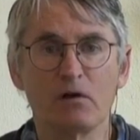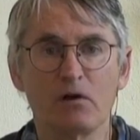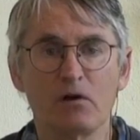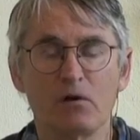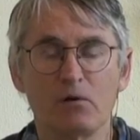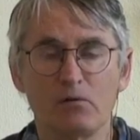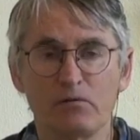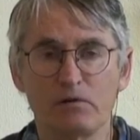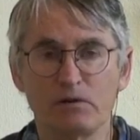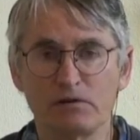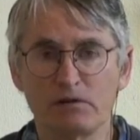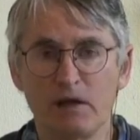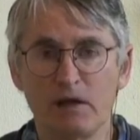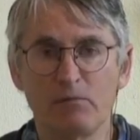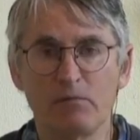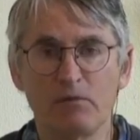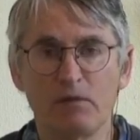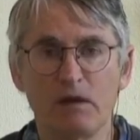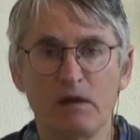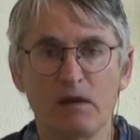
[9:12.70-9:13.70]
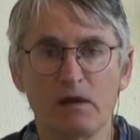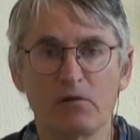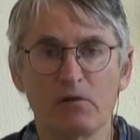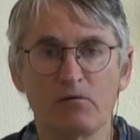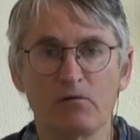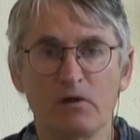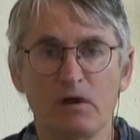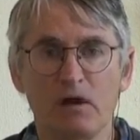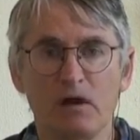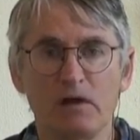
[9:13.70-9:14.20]
go of the same thing, of
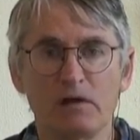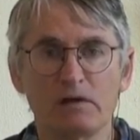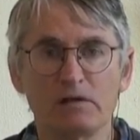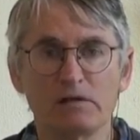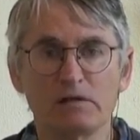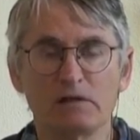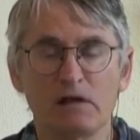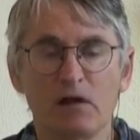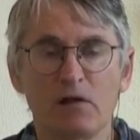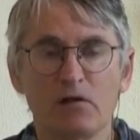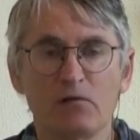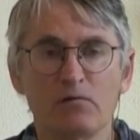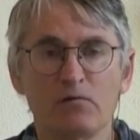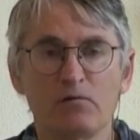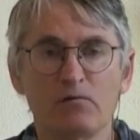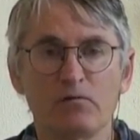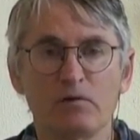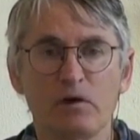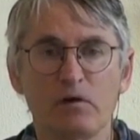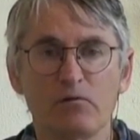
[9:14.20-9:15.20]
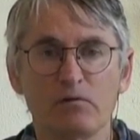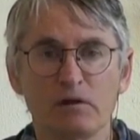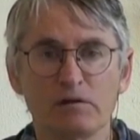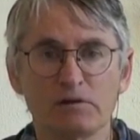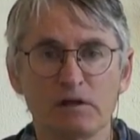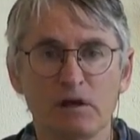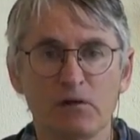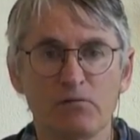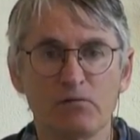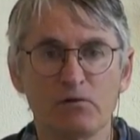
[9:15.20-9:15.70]
self.
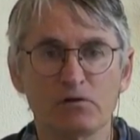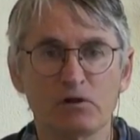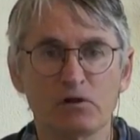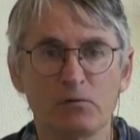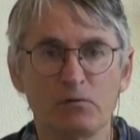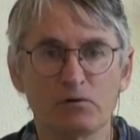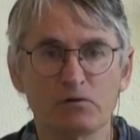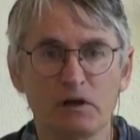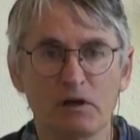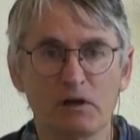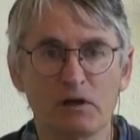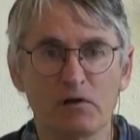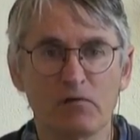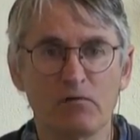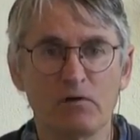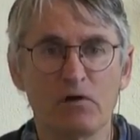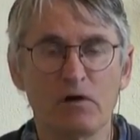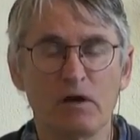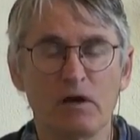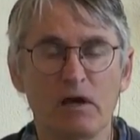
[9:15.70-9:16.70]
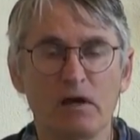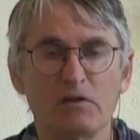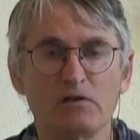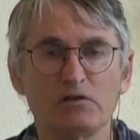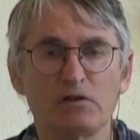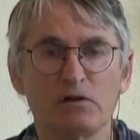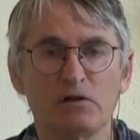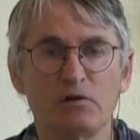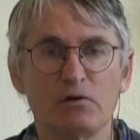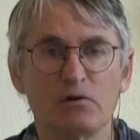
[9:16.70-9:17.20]
Effortless effort is almost like a
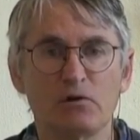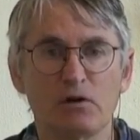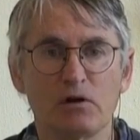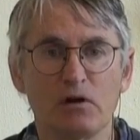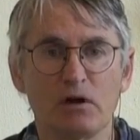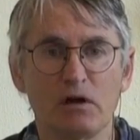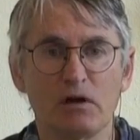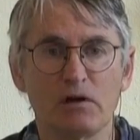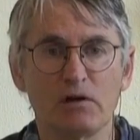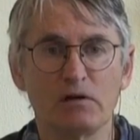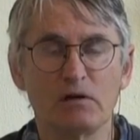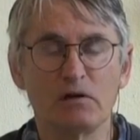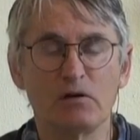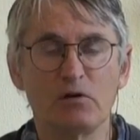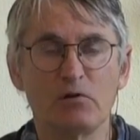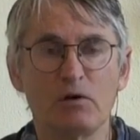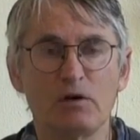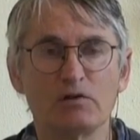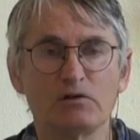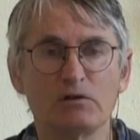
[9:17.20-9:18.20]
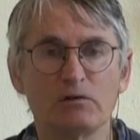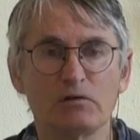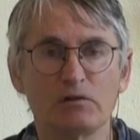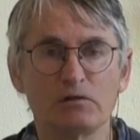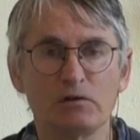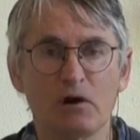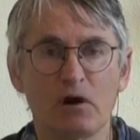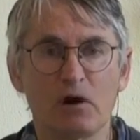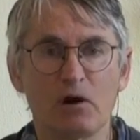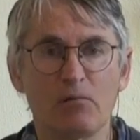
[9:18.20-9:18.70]
variation or a continuation of this
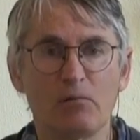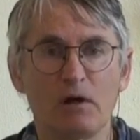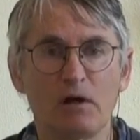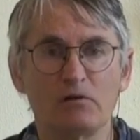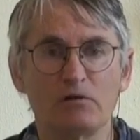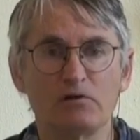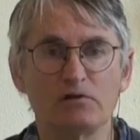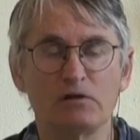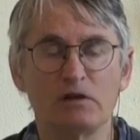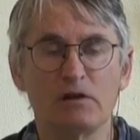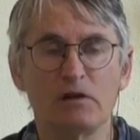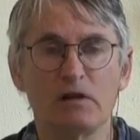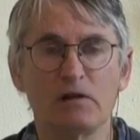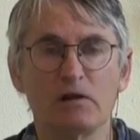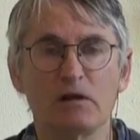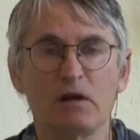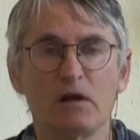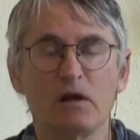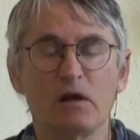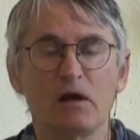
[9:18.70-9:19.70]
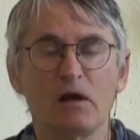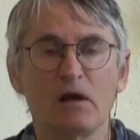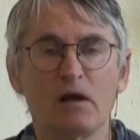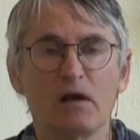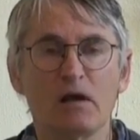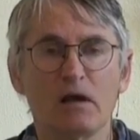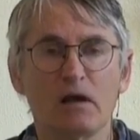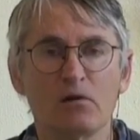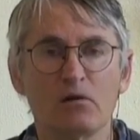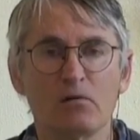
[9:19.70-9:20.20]
Dharma energy that
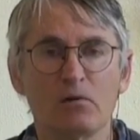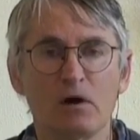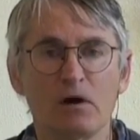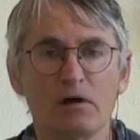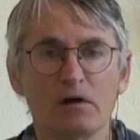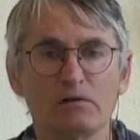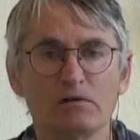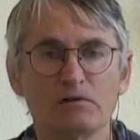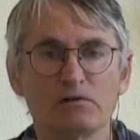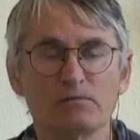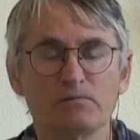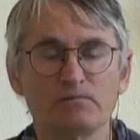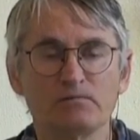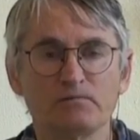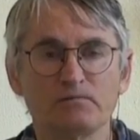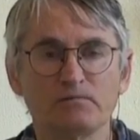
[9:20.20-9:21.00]
can arise.